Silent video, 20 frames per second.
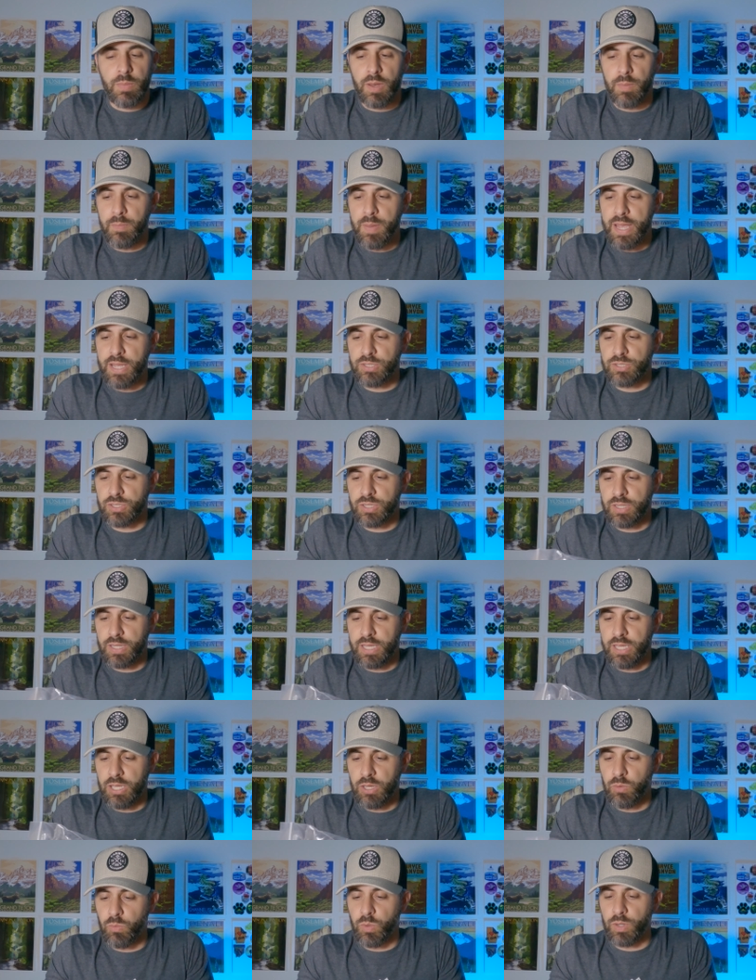But
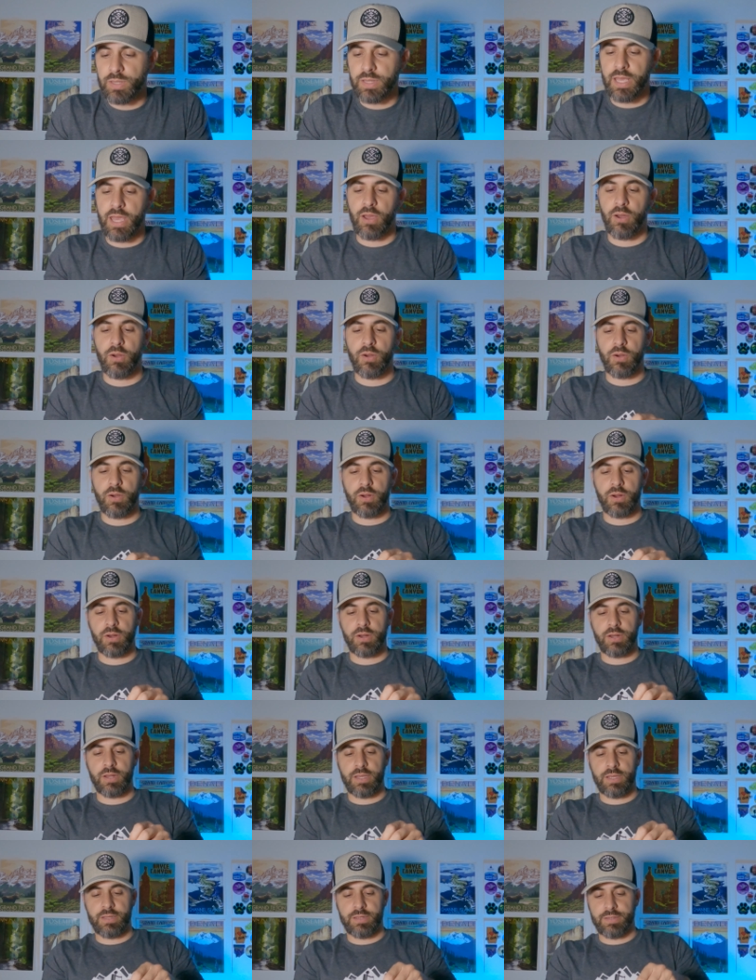basically what they are
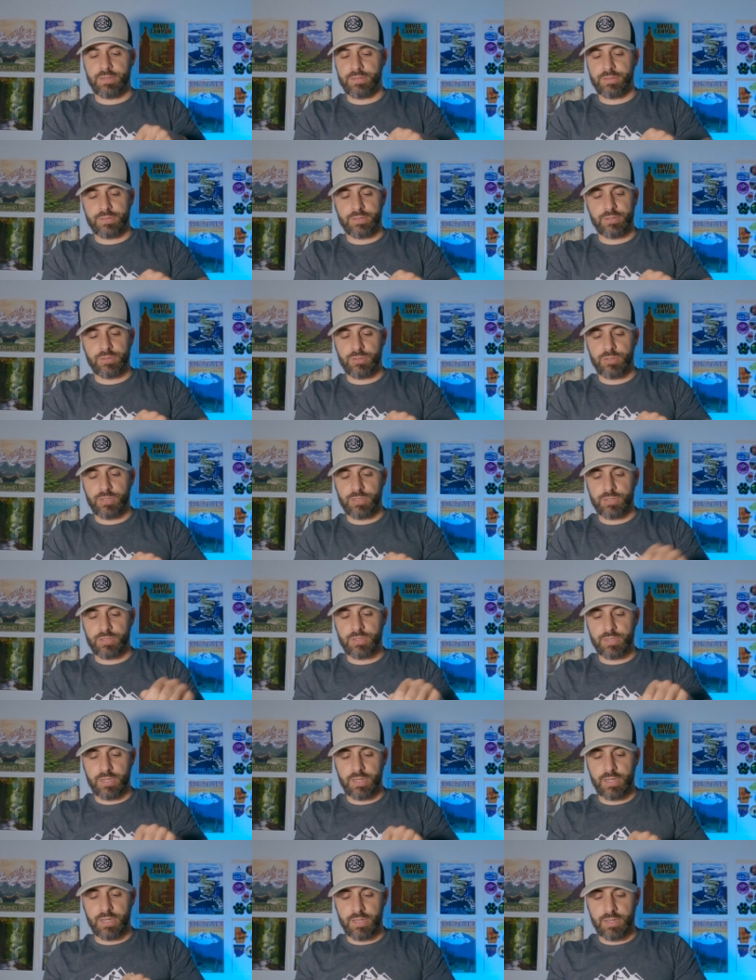is they're
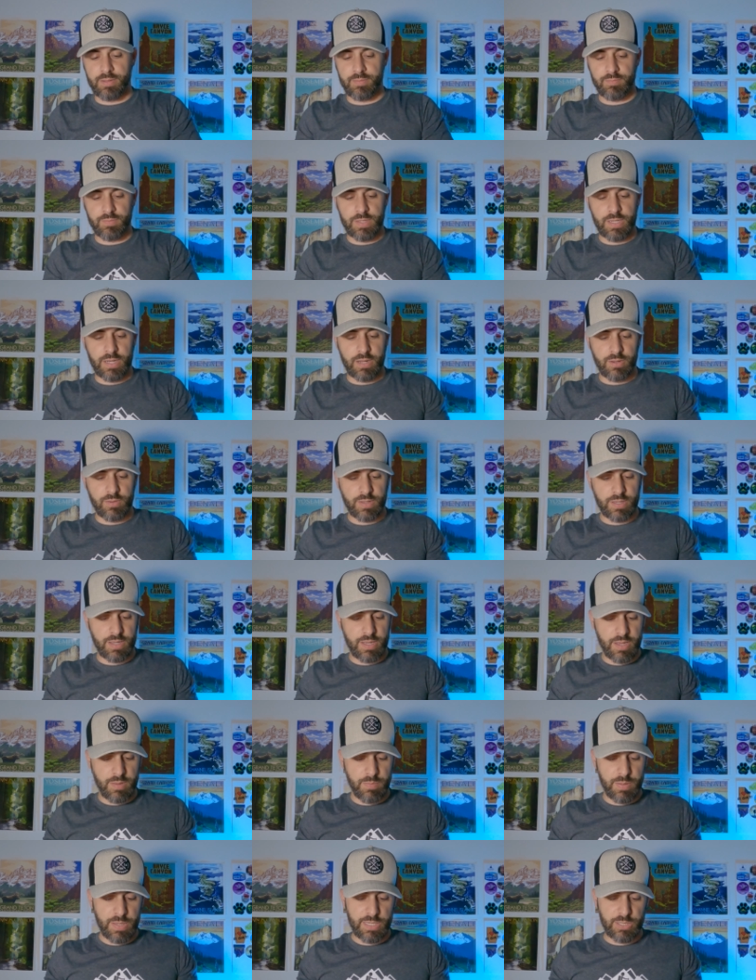just, you know,
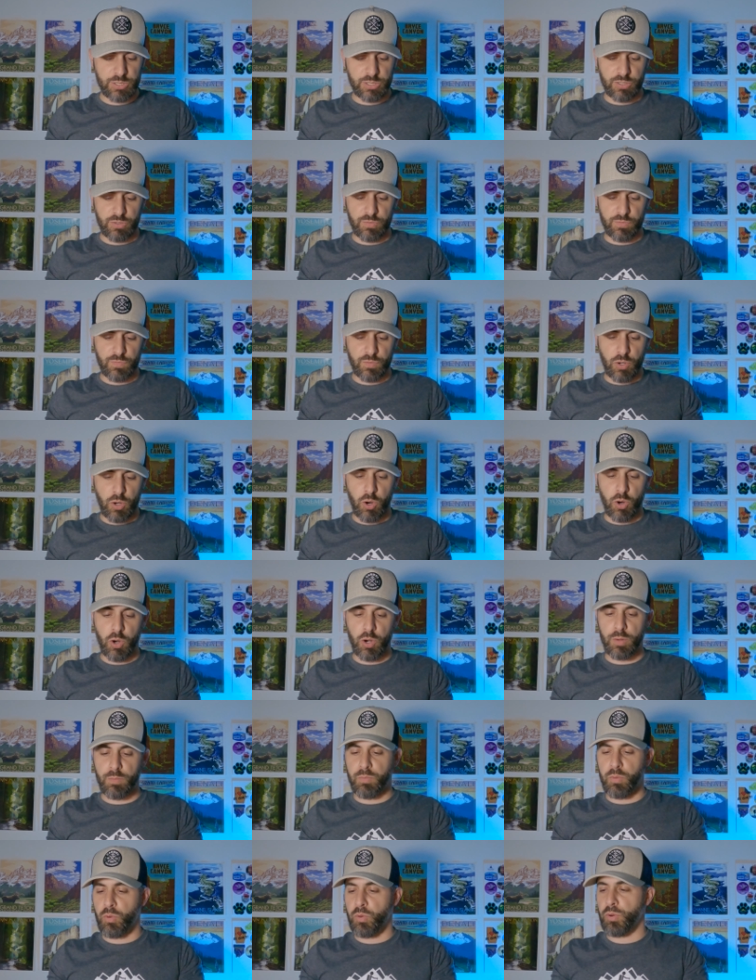a piece of
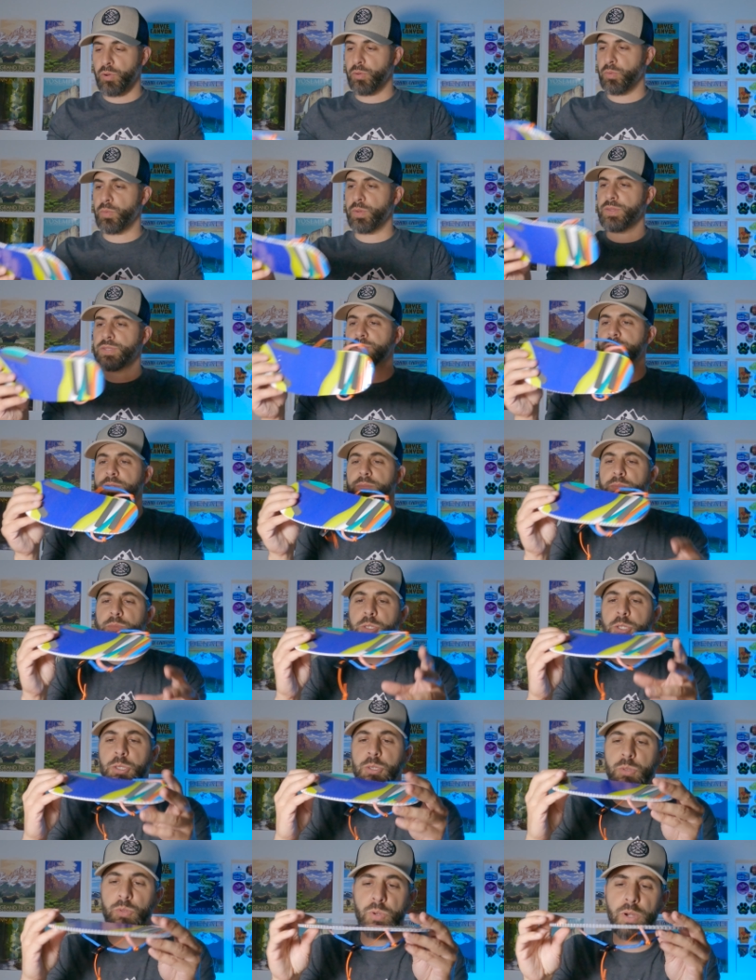cardboard with some
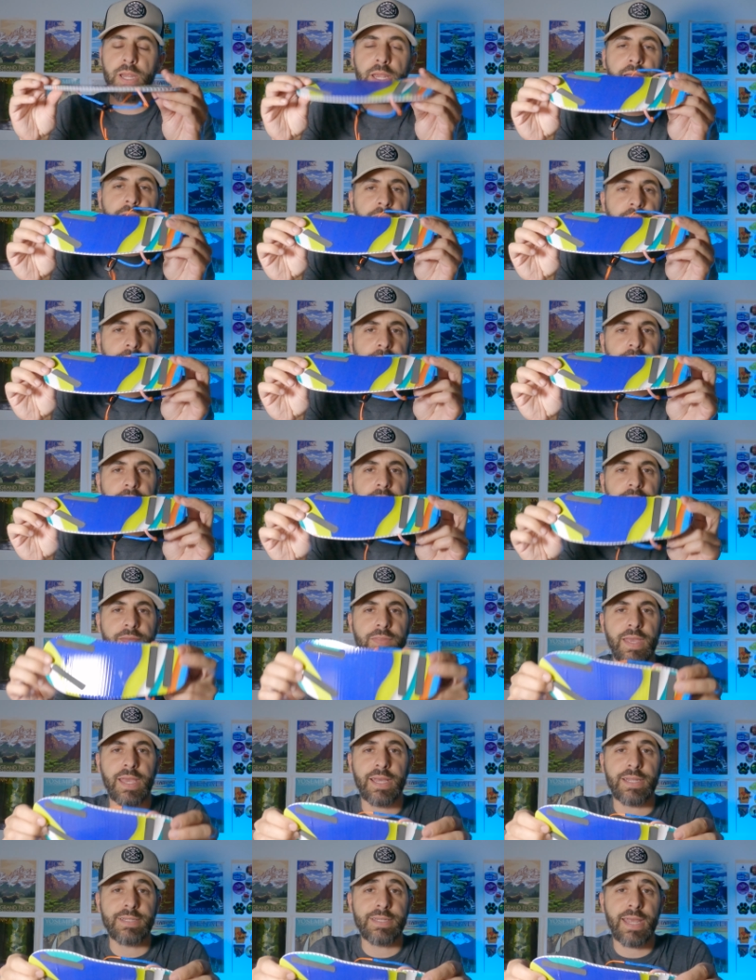string that
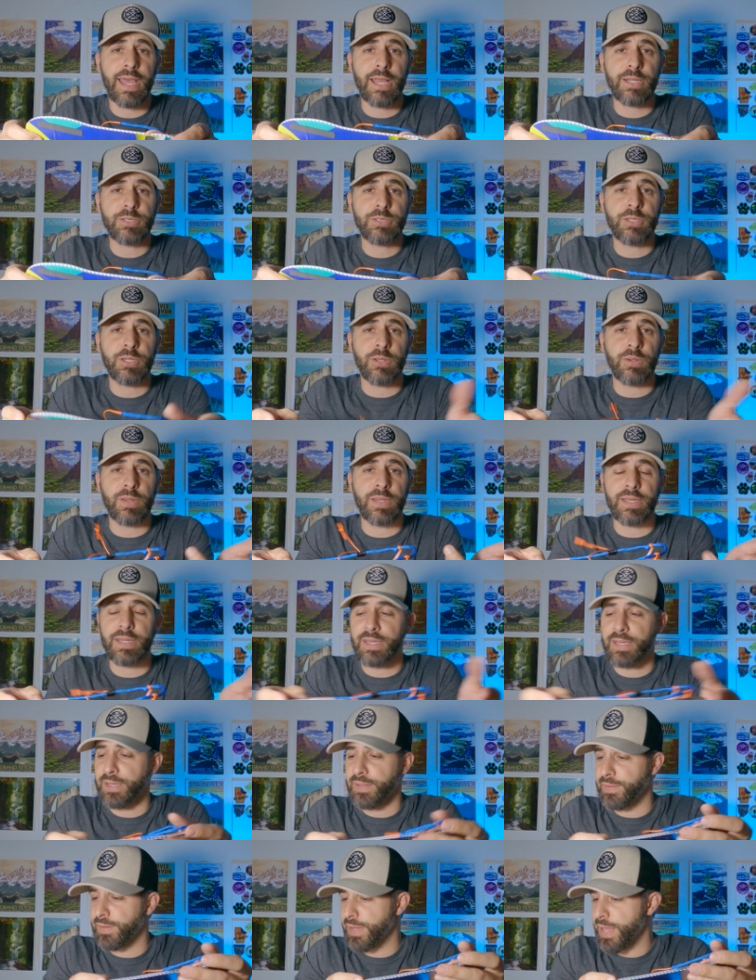they attach to it,
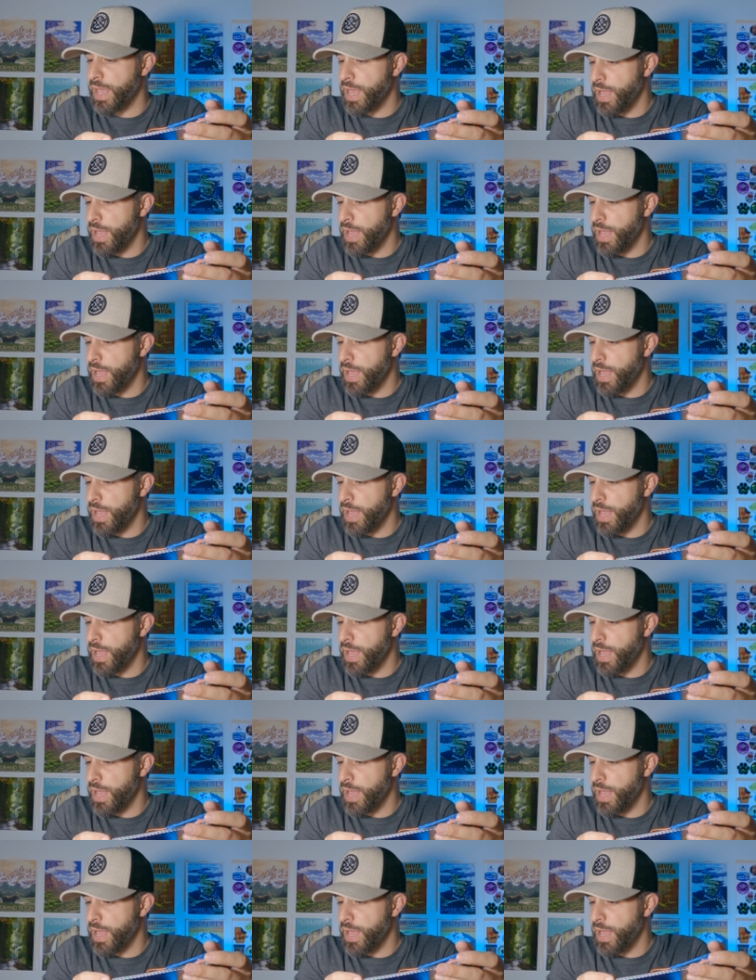and